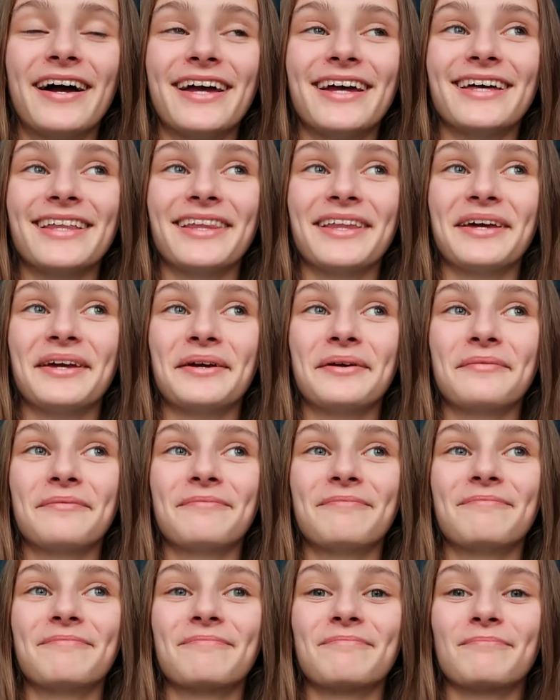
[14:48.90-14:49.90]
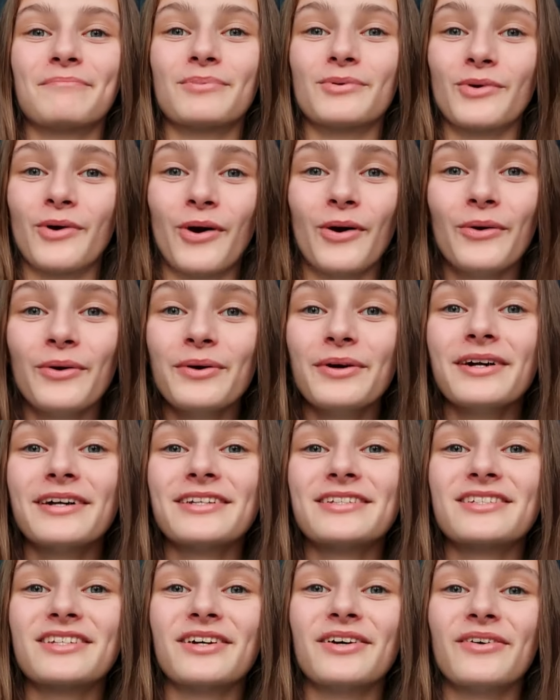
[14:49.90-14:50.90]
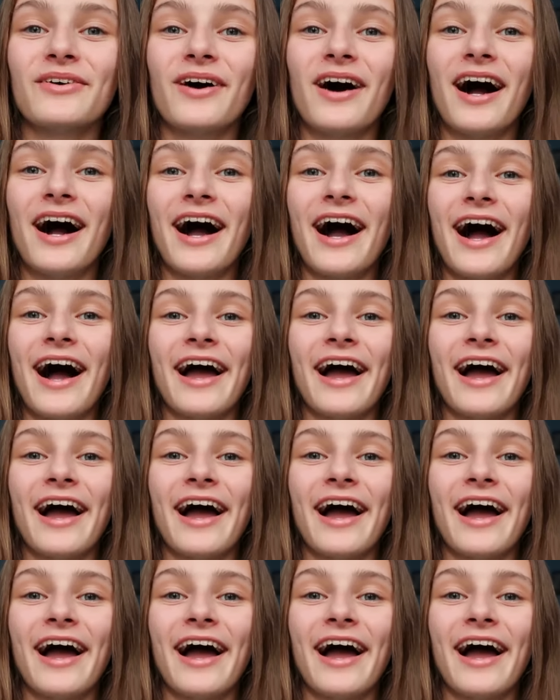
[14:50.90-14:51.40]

it like broke. So